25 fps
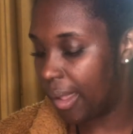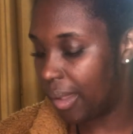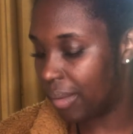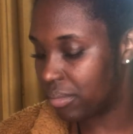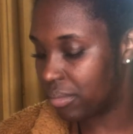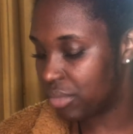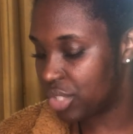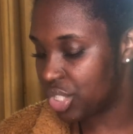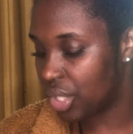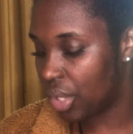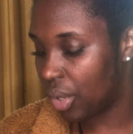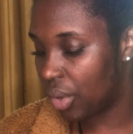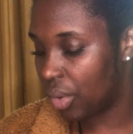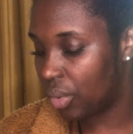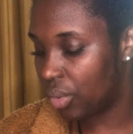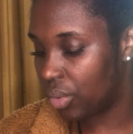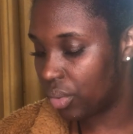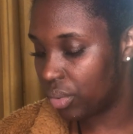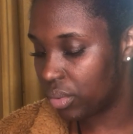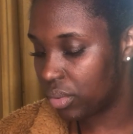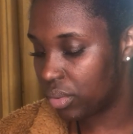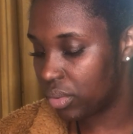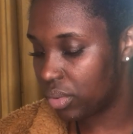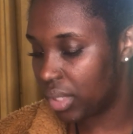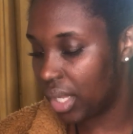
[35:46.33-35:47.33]
So
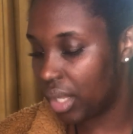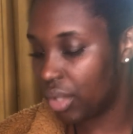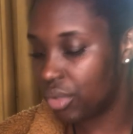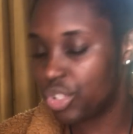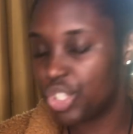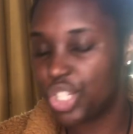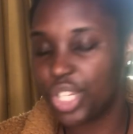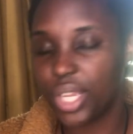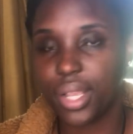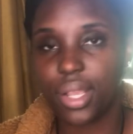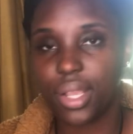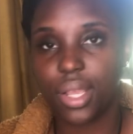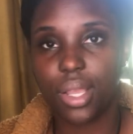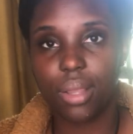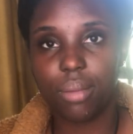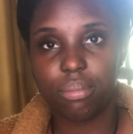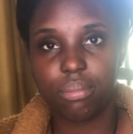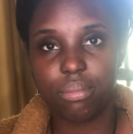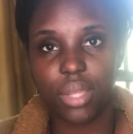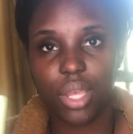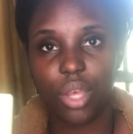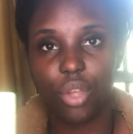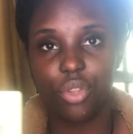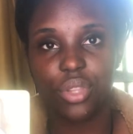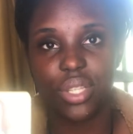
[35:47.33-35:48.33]
health checkup,
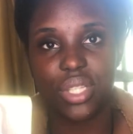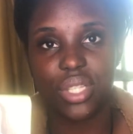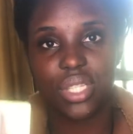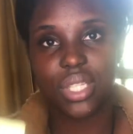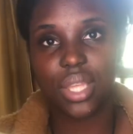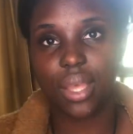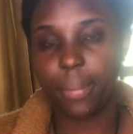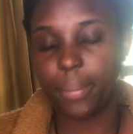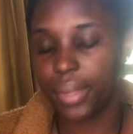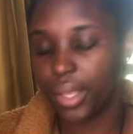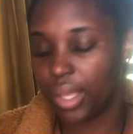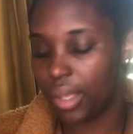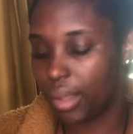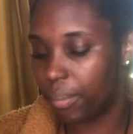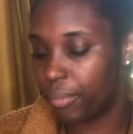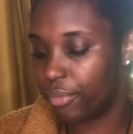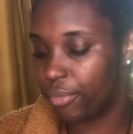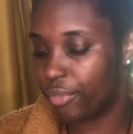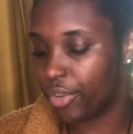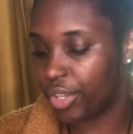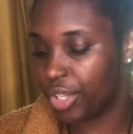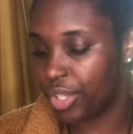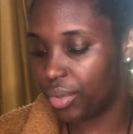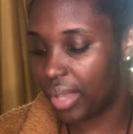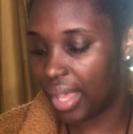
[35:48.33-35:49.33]
health is coming up
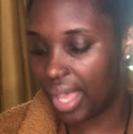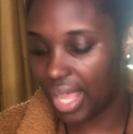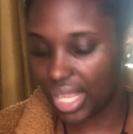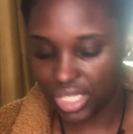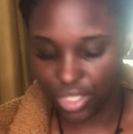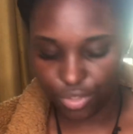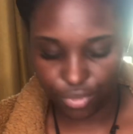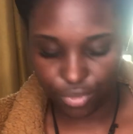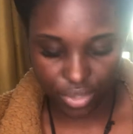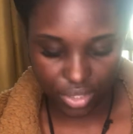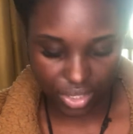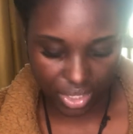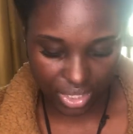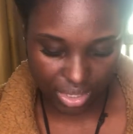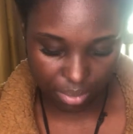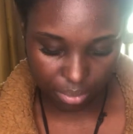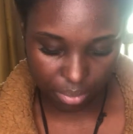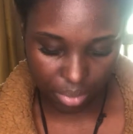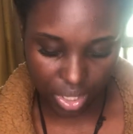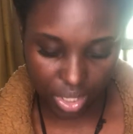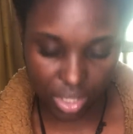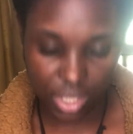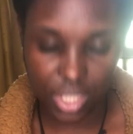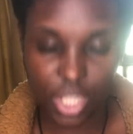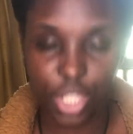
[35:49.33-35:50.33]
for you guys for this month,